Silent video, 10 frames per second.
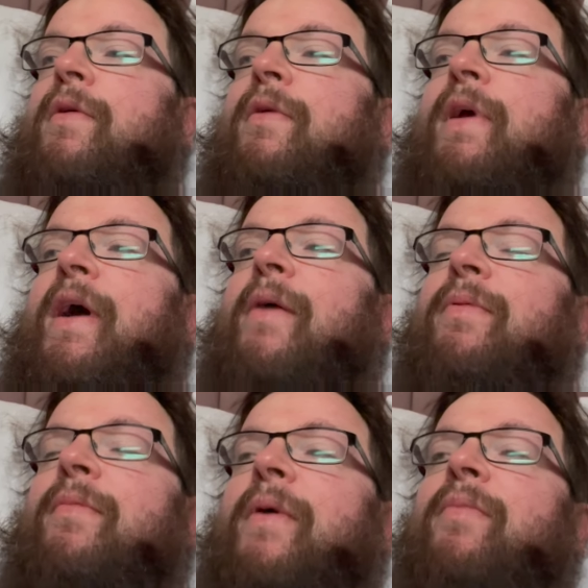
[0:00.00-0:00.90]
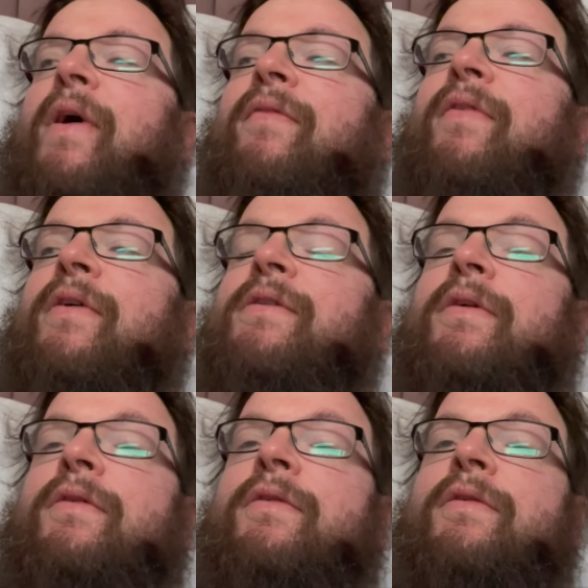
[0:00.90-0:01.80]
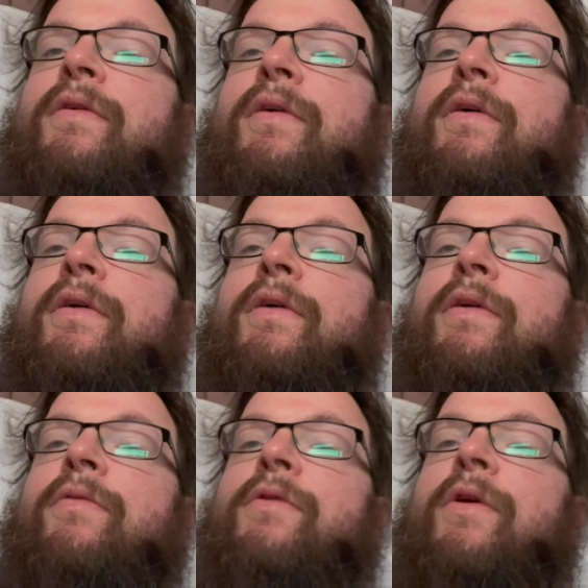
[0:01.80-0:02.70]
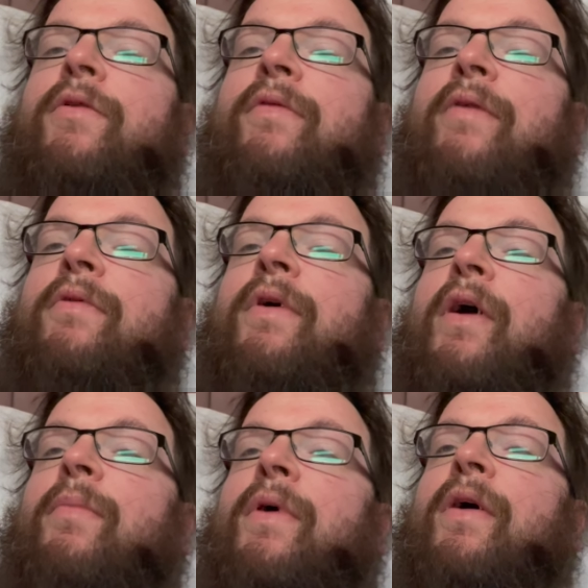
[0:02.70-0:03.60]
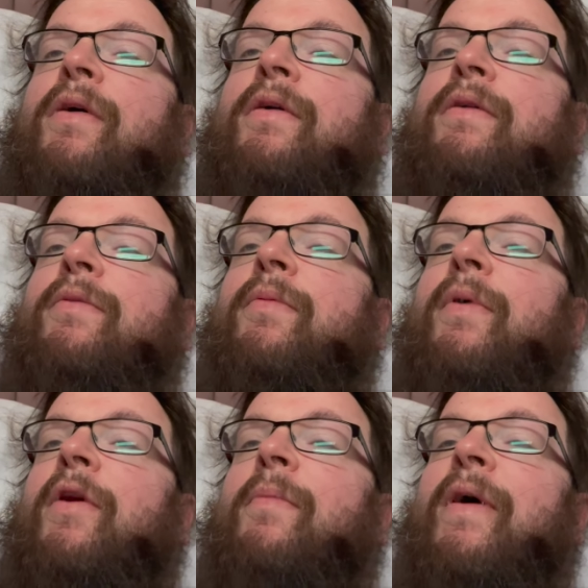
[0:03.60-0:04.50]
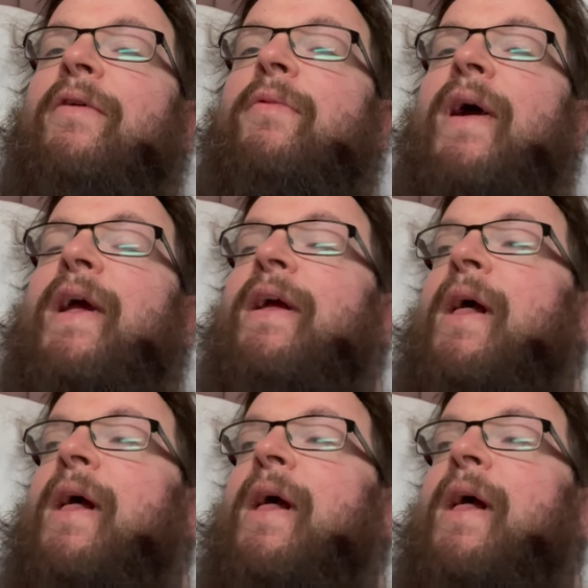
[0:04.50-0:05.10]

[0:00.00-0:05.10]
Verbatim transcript: We'll get up and make breakfast. I'll show you around the car park, and then we'll be on our merry way.